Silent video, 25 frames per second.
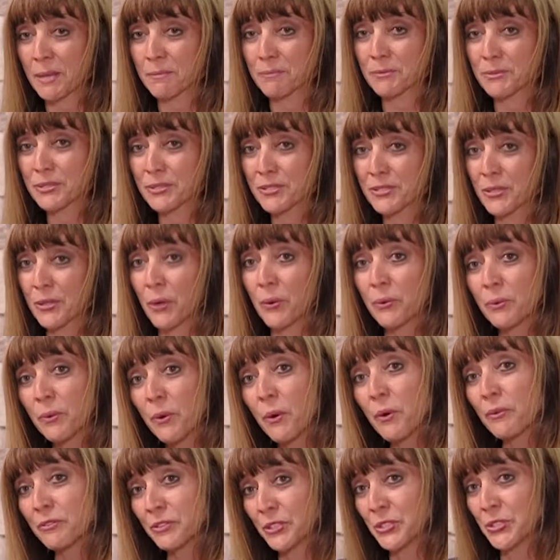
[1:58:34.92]
I'm so
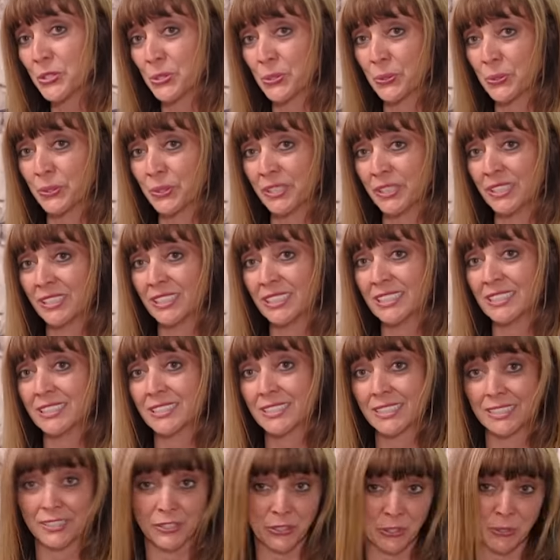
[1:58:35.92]
overjoyed.
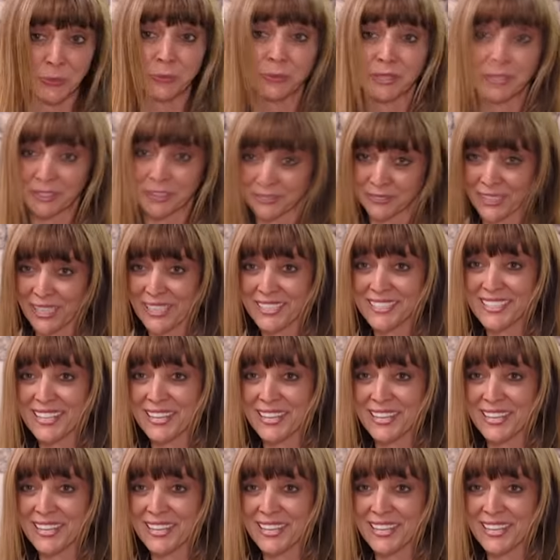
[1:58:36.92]
It's surreal right